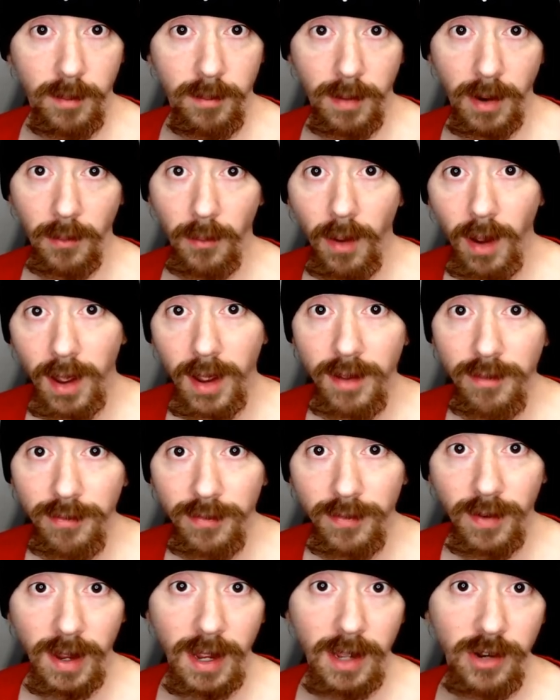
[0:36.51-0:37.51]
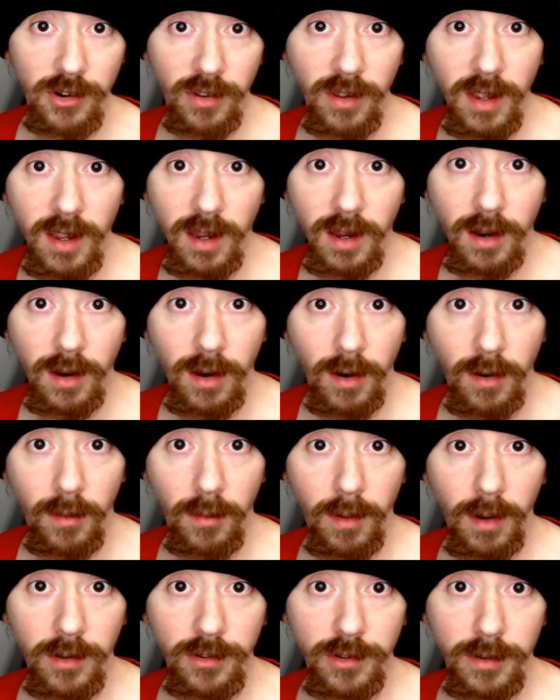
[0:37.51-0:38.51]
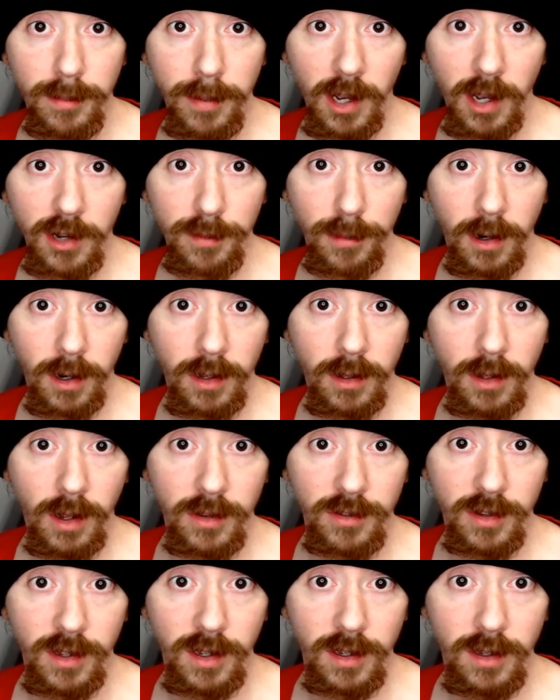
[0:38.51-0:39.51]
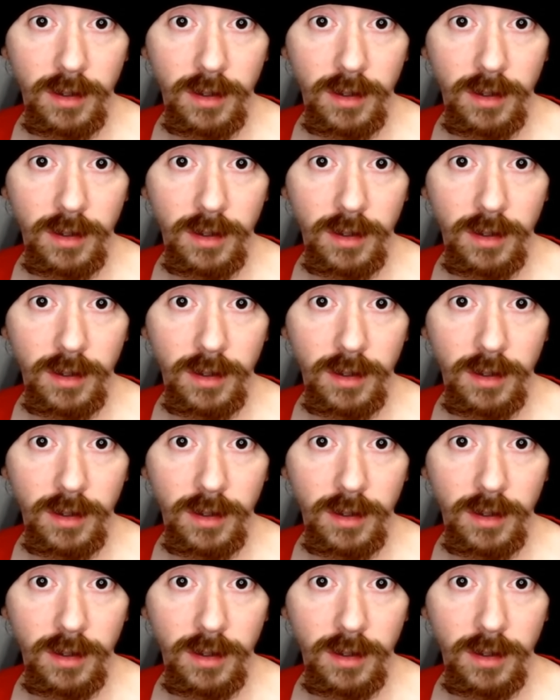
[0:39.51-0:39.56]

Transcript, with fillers: My wife, Angelique, runs the Poshmark closet.